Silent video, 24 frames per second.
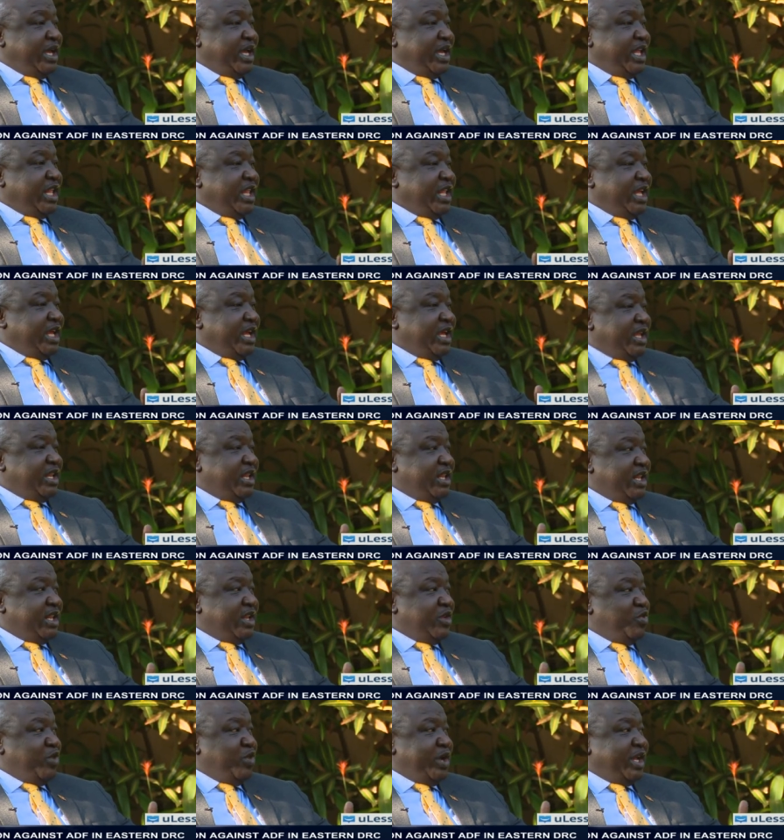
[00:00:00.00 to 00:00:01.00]
and,
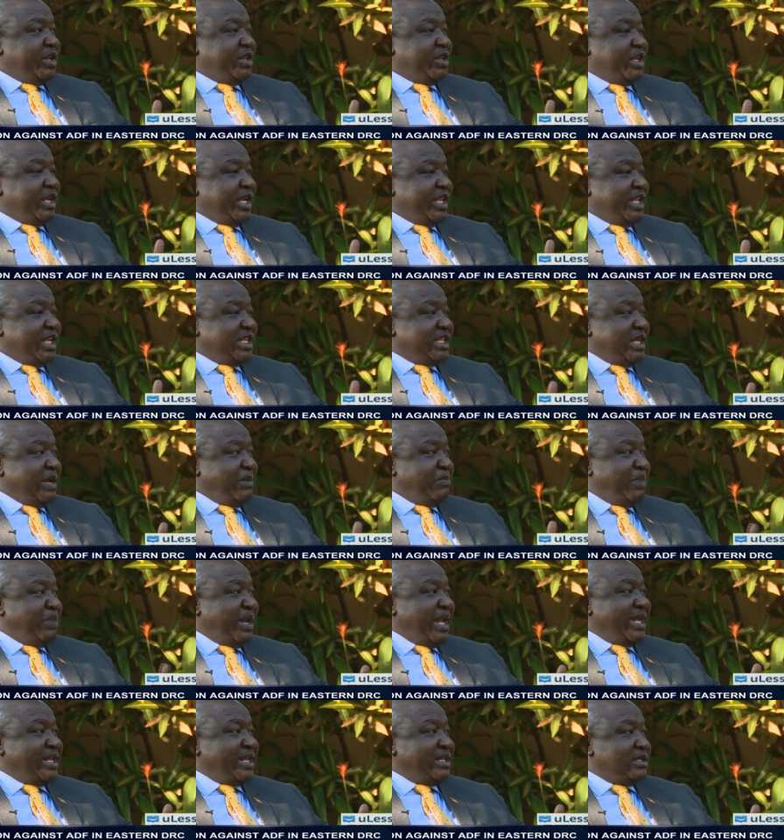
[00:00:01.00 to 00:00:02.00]
and we had at that time
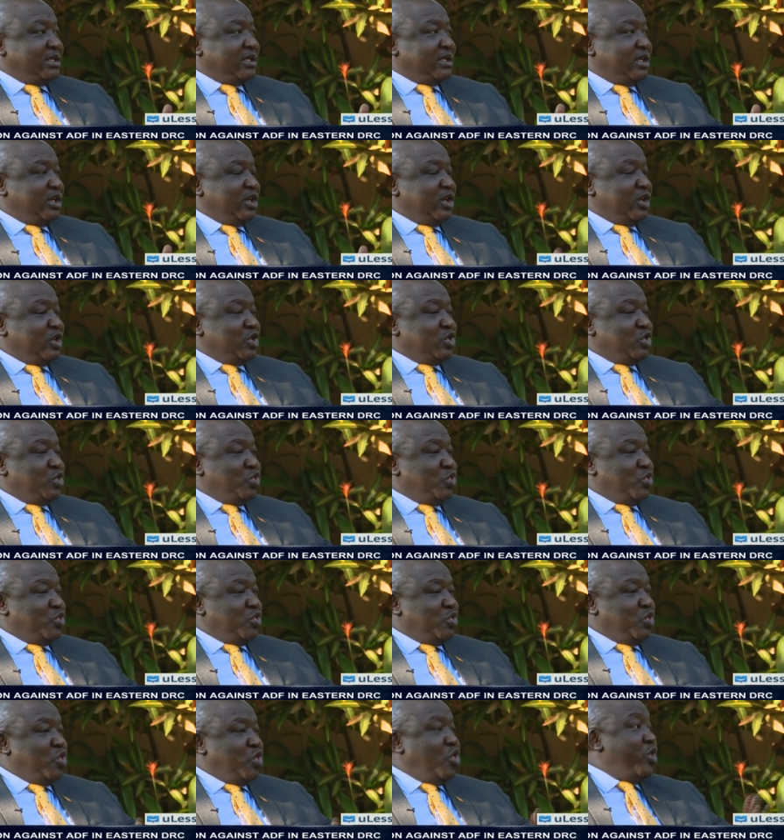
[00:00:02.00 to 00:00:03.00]
planned
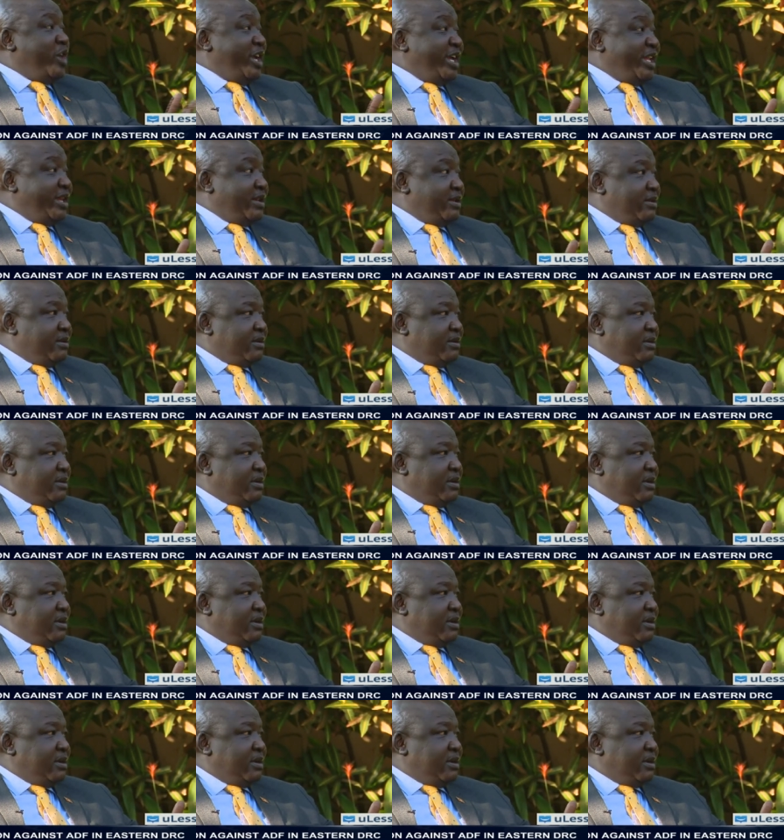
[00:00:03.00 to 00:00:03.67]
to go in